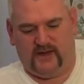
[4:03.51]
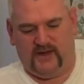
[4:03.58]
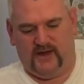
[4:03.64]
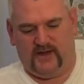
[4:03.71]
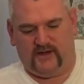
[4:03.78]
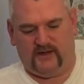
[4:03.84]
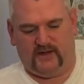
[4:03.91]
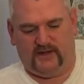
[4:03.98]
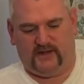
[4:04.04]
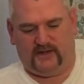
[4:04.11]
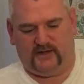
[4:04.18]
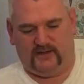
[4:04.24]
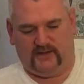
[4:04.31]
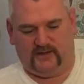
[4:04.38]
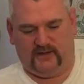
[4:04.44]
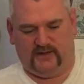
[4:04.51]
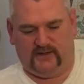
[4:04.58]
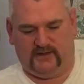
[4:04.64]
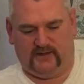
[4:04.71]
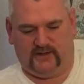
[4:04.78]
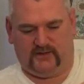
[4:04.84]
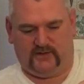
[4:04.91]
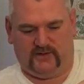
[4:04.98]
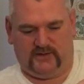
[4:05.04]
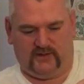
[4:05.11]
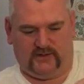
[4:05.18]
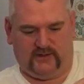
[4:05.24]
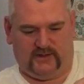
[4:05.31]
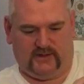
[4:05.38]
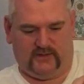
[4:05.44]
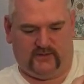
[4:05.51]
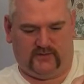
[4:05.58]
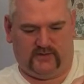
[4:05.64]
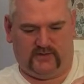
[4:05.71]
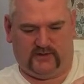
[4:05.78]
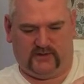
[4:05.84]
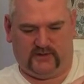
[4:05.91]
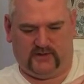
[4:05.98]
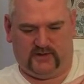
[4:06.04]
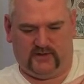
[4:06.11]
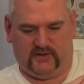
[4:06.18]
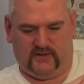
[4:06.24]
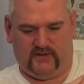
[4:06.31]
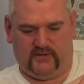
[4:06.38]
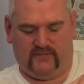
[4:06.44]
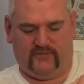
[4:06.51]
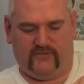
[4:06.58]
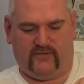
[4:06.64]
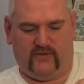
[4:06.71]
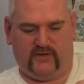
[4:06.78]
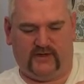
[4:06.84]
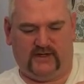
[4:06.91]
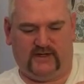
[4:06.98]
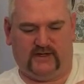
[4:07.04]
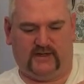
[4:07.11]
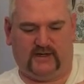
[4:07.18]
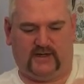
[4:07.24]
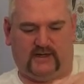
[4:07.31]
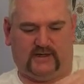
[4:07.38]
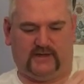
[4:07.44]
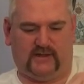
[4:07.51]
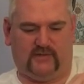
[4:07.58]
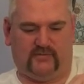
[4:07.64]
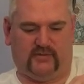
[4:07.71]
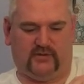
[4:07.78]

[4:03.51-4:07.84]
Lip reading: Aerolite Lyndsay. So as I say, this one is 46%.